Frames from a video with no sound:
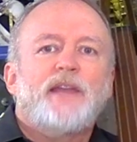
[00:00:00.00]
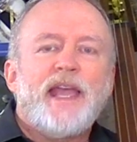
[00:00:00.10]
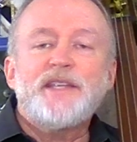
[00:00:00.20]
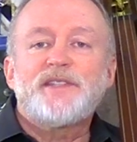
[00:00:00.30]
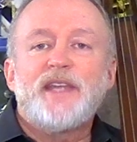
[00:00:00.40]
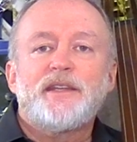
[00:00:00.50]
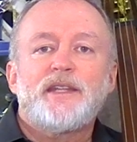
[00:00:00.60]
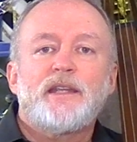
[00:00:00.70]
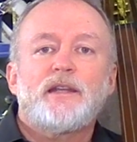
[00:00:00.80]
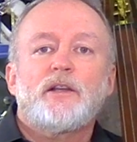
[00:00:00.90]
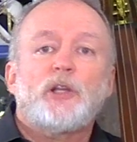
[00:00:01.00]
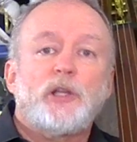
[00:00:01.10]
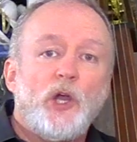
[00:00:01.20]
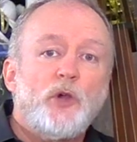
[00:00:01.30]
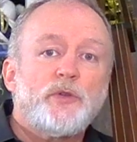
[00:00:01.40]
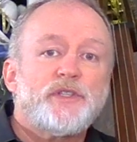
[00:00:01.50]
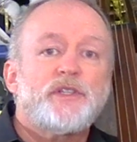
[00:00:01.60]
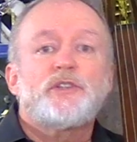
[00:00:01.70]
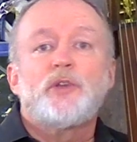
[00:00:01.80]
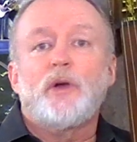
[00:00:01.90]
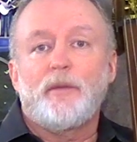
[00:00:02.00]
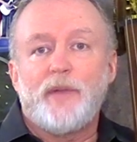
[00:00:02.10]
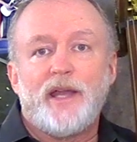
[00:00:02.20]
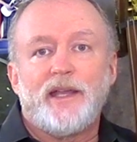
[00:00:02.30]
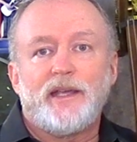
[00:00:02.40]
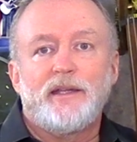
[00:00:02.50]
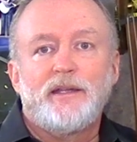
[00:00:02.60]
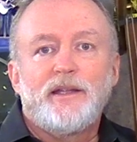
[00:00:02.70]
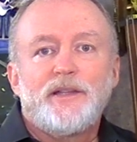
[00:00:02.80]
Ascending closed to harmonic.